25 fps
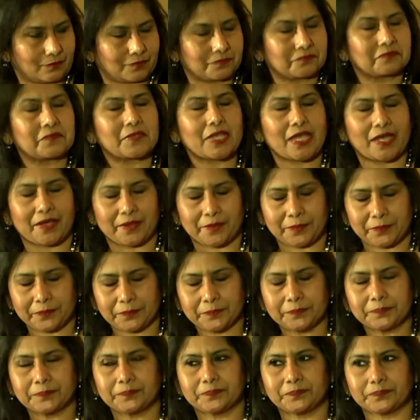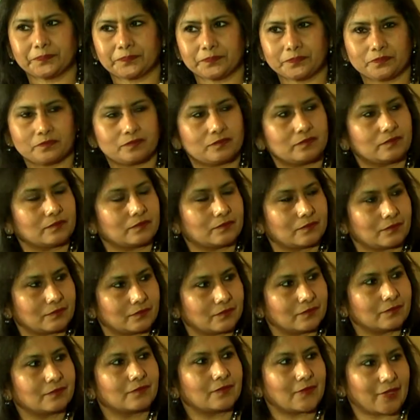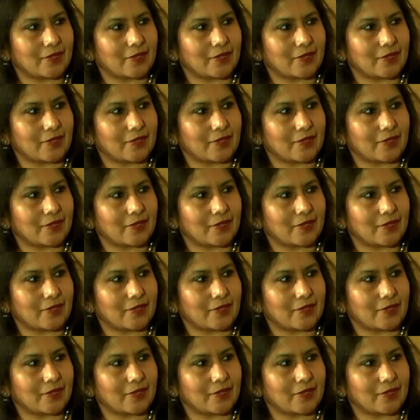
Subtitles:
my characters, I write like